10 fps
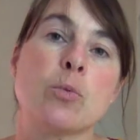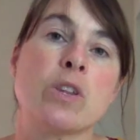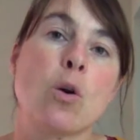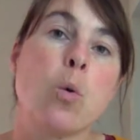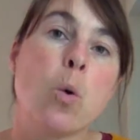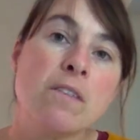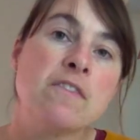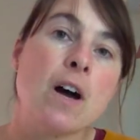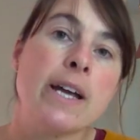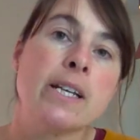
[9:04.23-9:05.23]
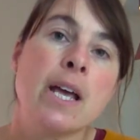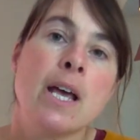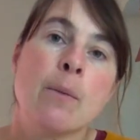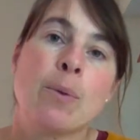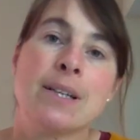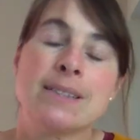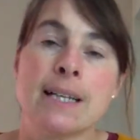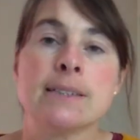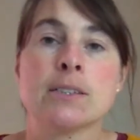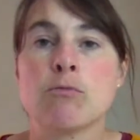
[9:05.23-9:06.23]
with a qualified
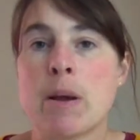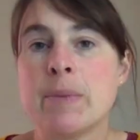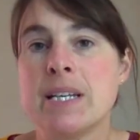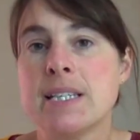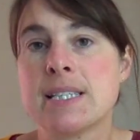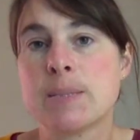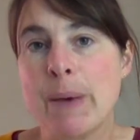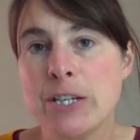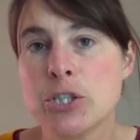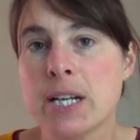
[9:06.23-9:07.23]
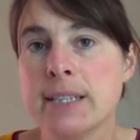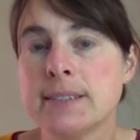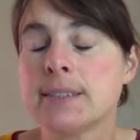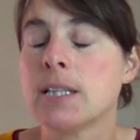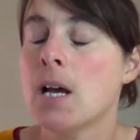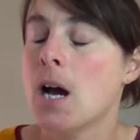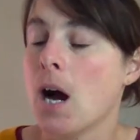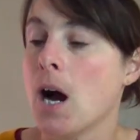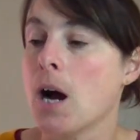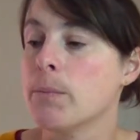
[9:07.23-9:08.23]
placenta remedy specialist
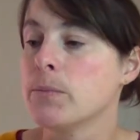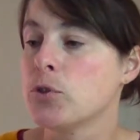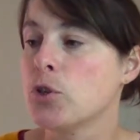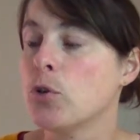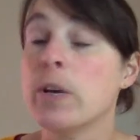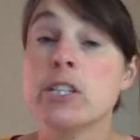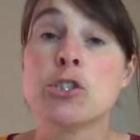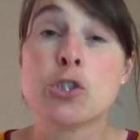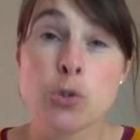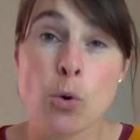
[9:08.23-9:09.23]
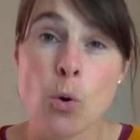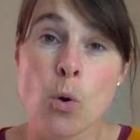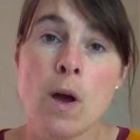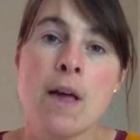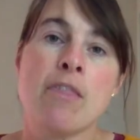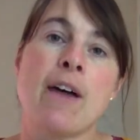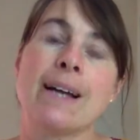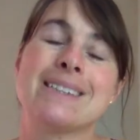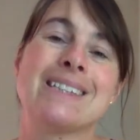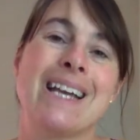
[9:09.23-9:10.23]
to ensure
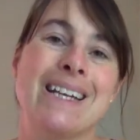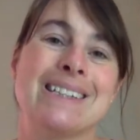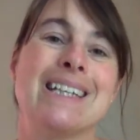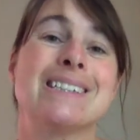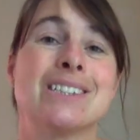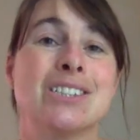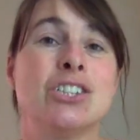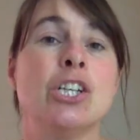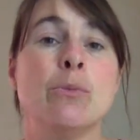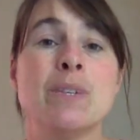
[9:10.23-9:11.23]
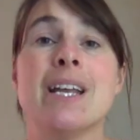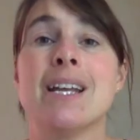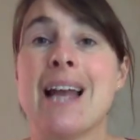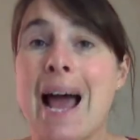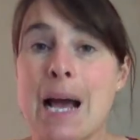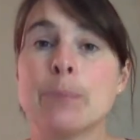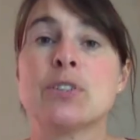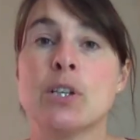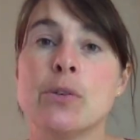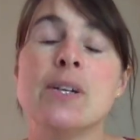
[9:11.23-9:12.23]
that it is consumed in an
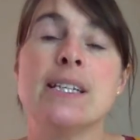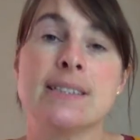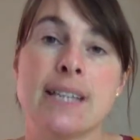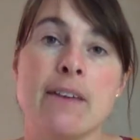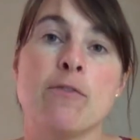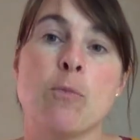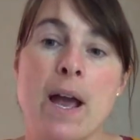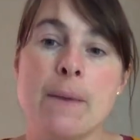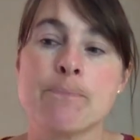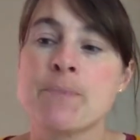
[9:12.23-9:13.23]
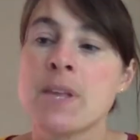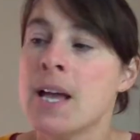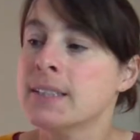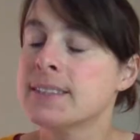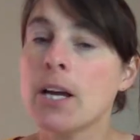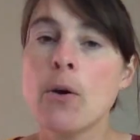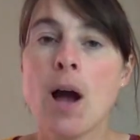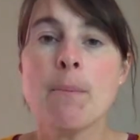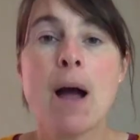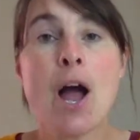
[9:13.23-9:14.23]
absolutely safe way. So
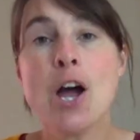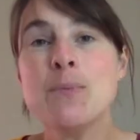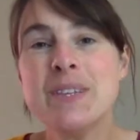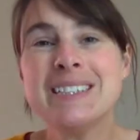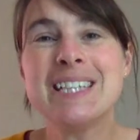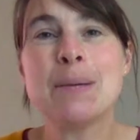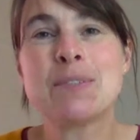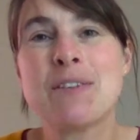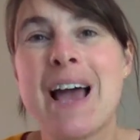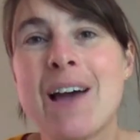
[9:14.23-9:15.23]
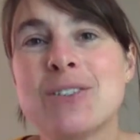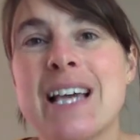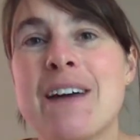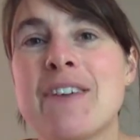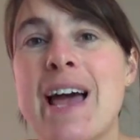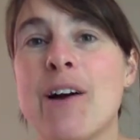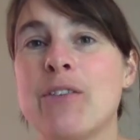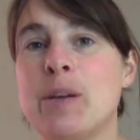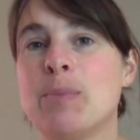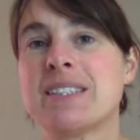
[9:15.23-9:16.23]
I hope these tips of how to have a
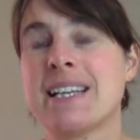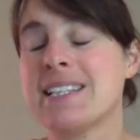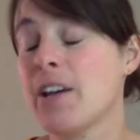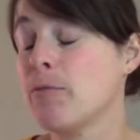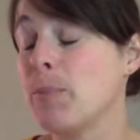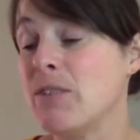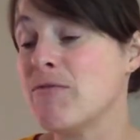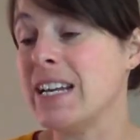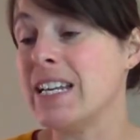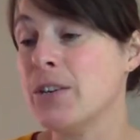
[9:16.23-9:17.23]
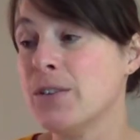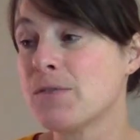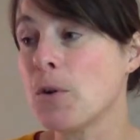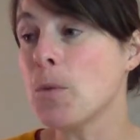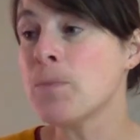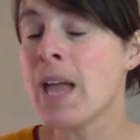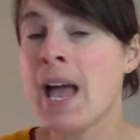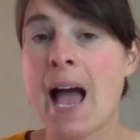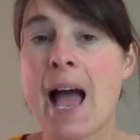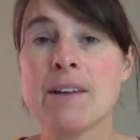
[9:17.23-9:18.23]
healthy placenta have been really useful,
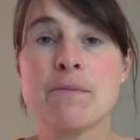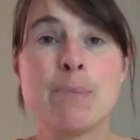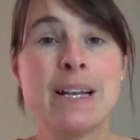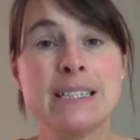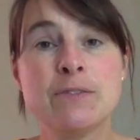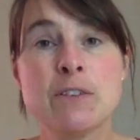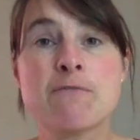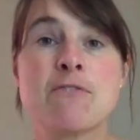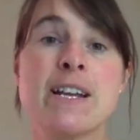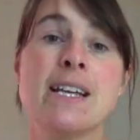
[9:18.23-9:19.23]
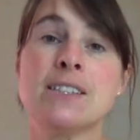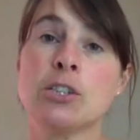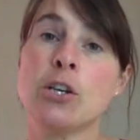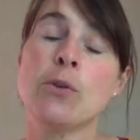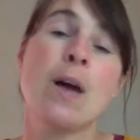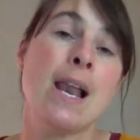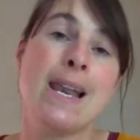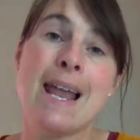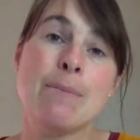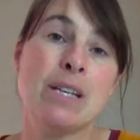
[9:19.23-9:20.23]
and please feel free to
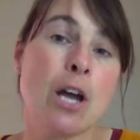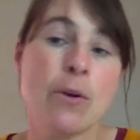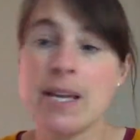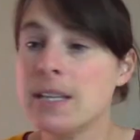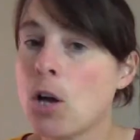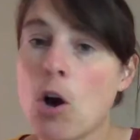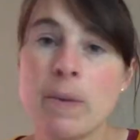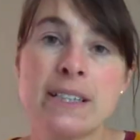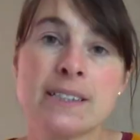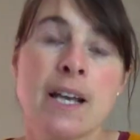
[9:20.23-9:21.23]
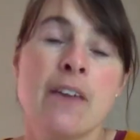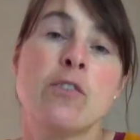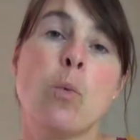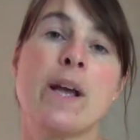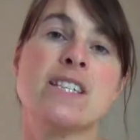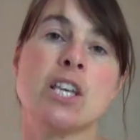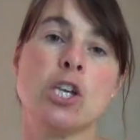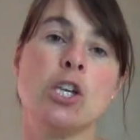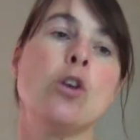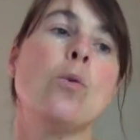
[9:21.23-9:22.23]
let me know in the comments the ways that
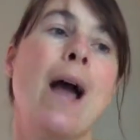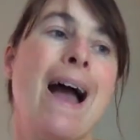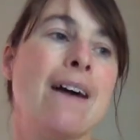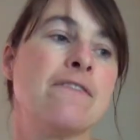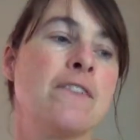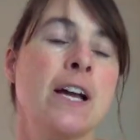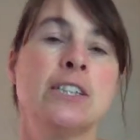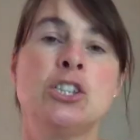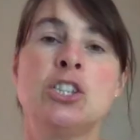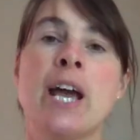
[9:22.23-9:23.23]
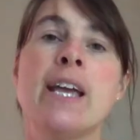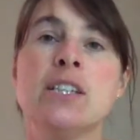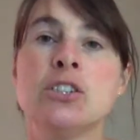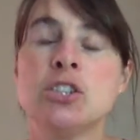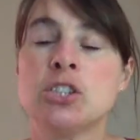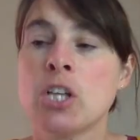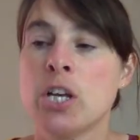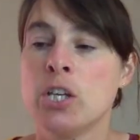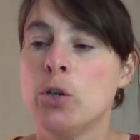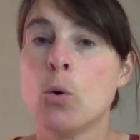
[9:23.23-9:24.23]
you have changed
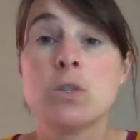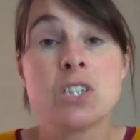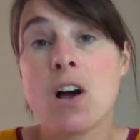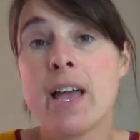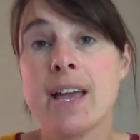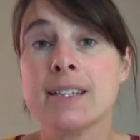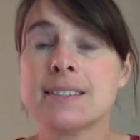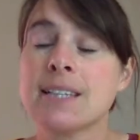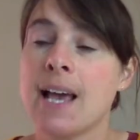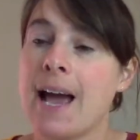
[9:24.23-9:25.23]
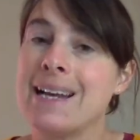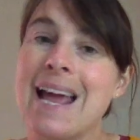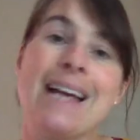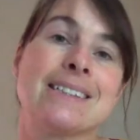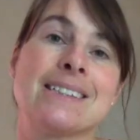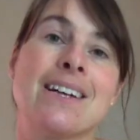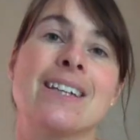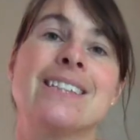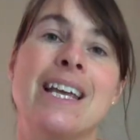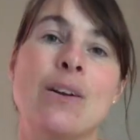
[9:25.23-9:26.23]
your diet and
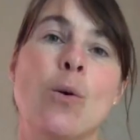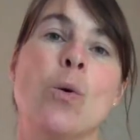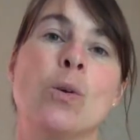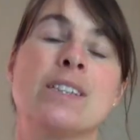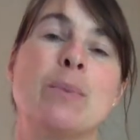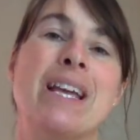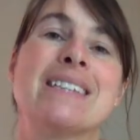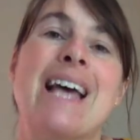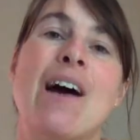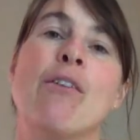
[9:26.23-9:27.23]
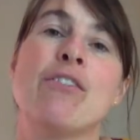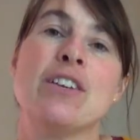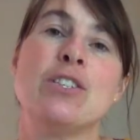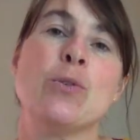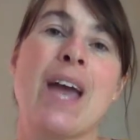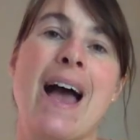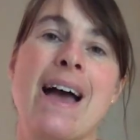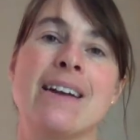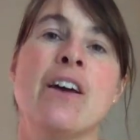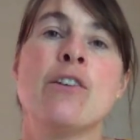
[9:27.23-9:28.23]
exercise in order to be as healthy as you
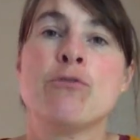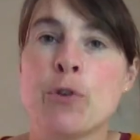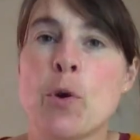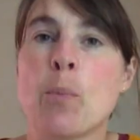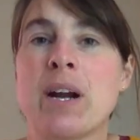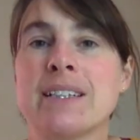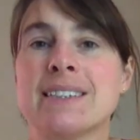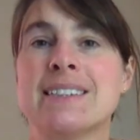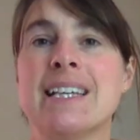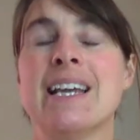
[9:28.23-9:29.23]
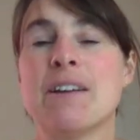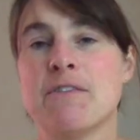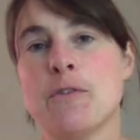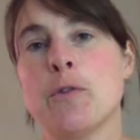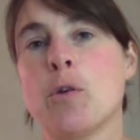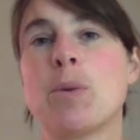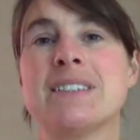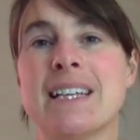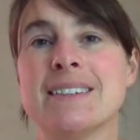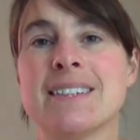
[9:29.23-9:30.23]
can through your pregnancy and for your
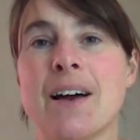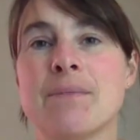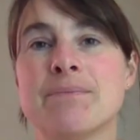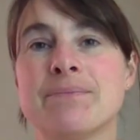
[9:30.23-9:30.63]
placenta.